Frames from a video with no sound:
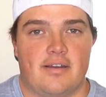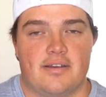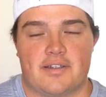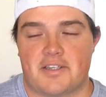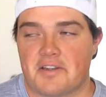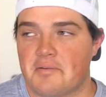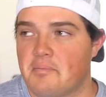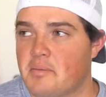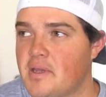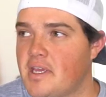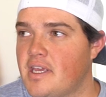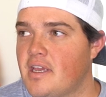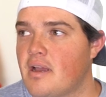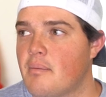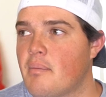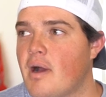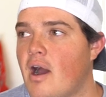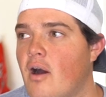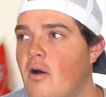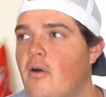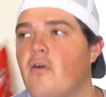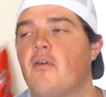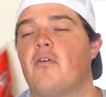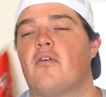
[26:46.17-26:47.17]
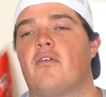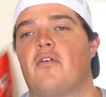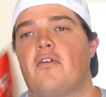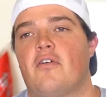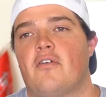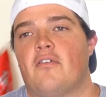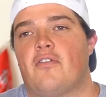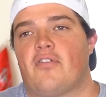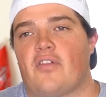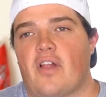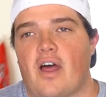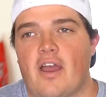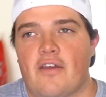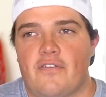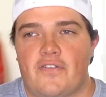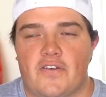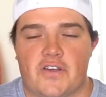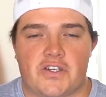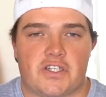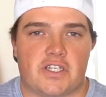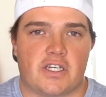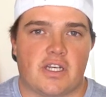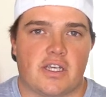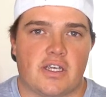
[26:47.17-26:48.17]
to me about fly
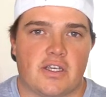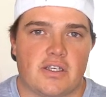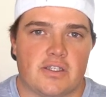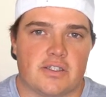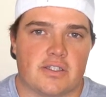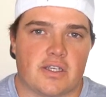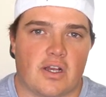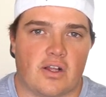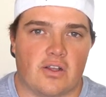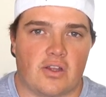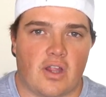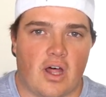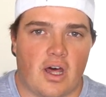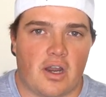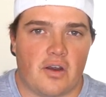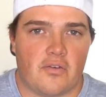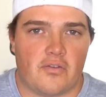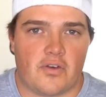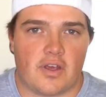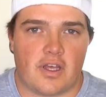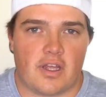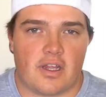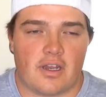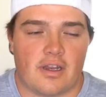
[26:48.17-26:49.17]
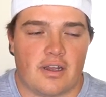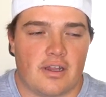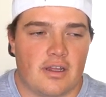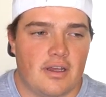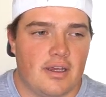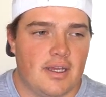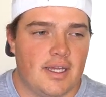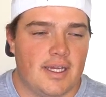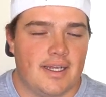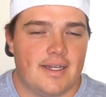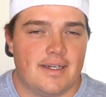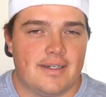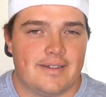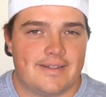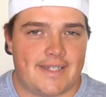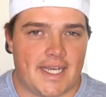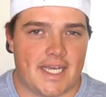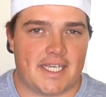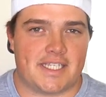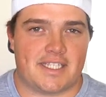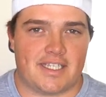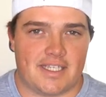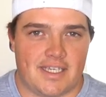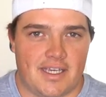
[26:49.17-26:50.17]
fishing is a lot of it
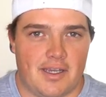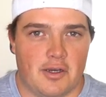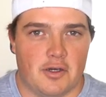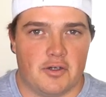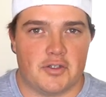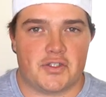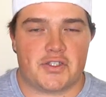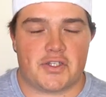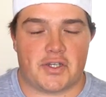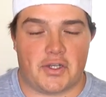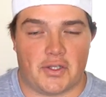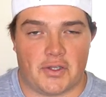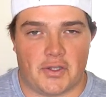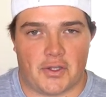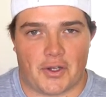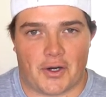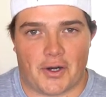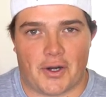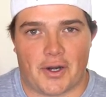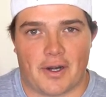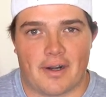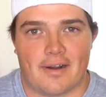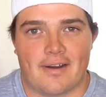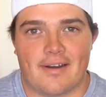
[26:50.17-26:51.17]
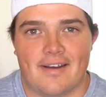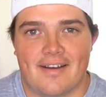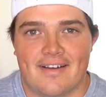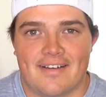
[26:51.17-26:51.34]
takes years to learn